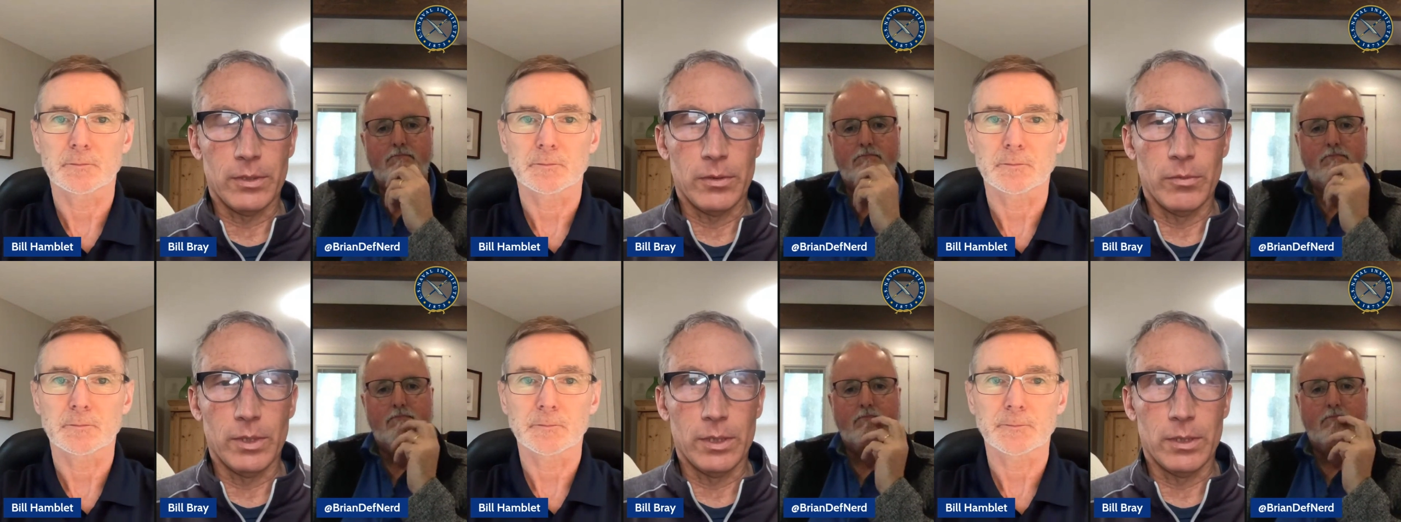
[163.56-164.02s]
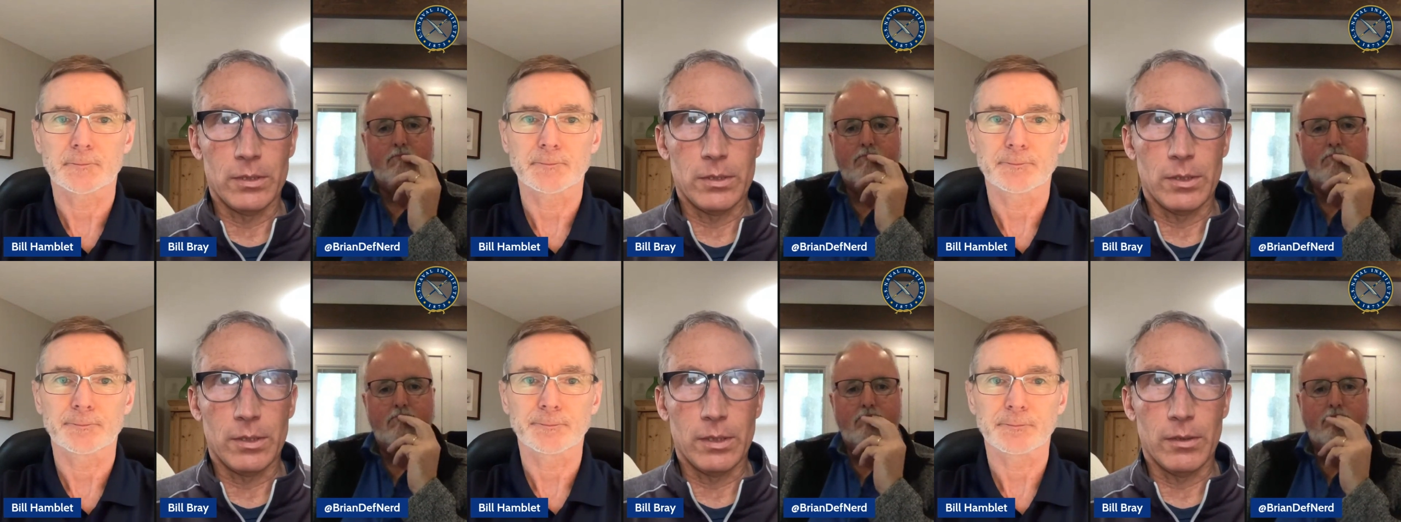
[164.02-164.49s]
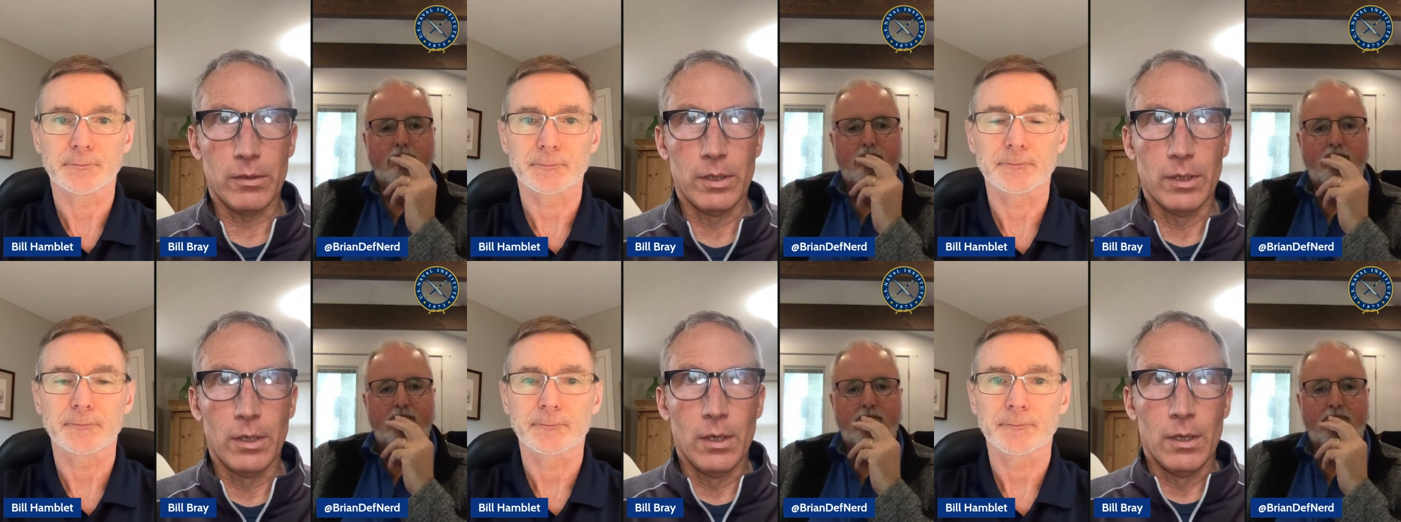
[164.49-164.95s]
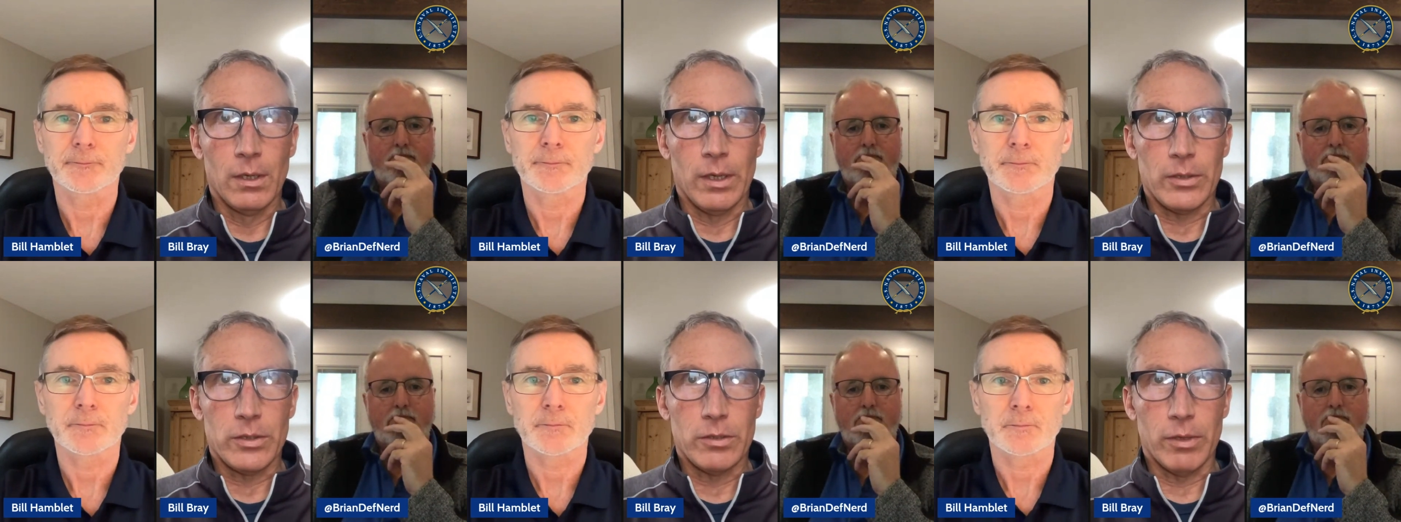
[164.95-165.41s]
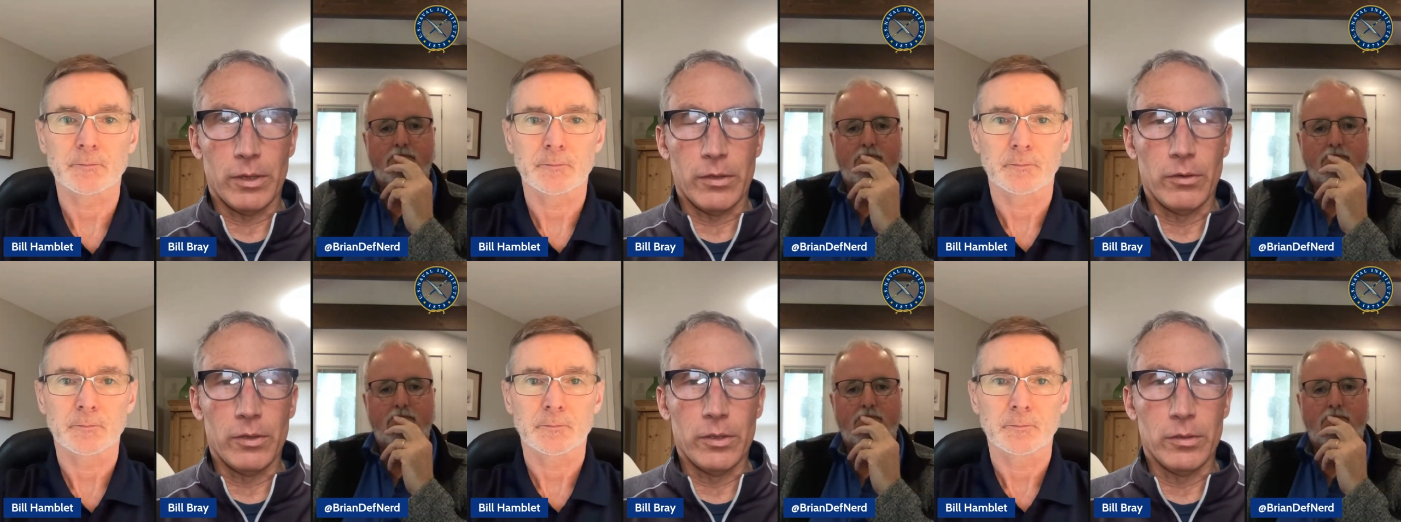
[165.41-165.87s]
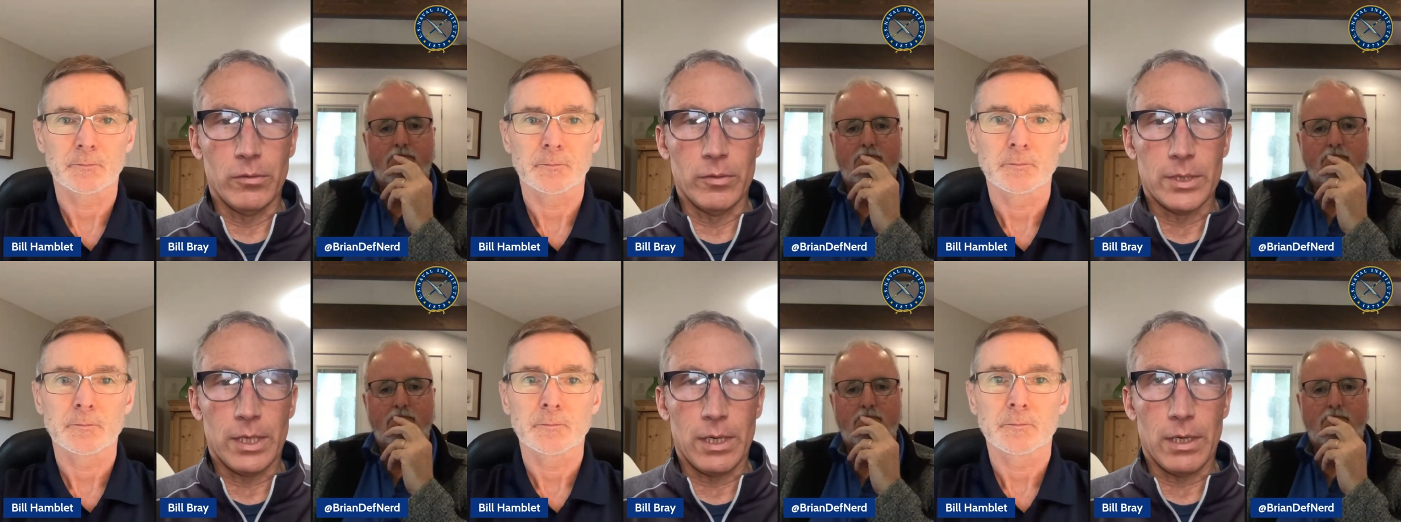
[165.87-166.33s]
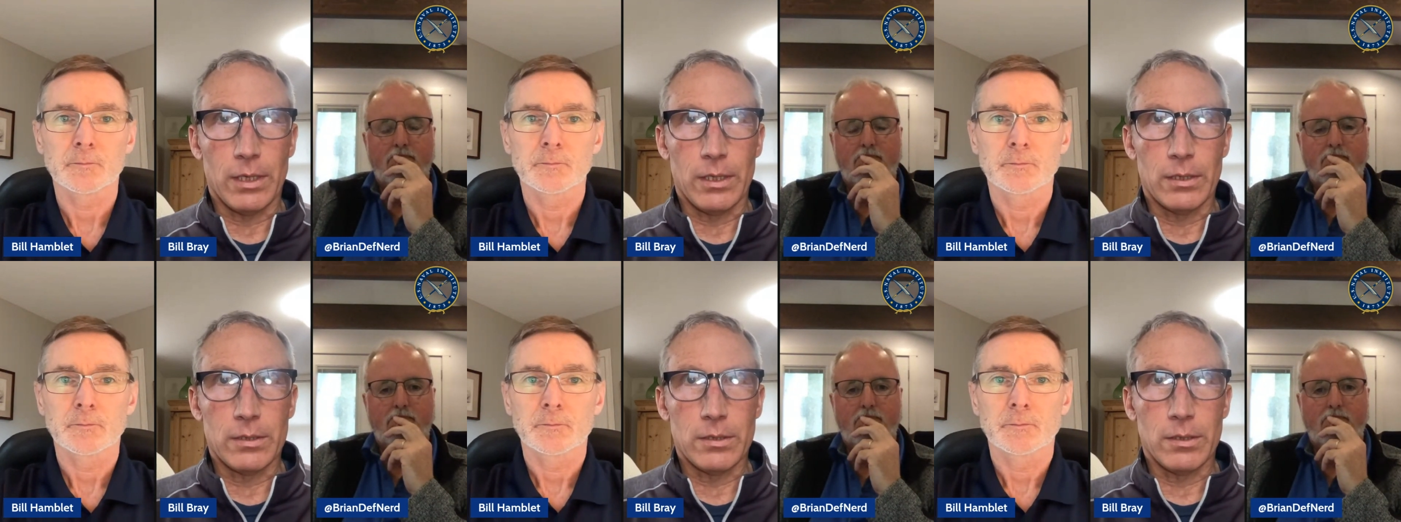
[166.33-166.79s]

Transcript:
Speaker 1: doing this. I think last year at 32 was the highest,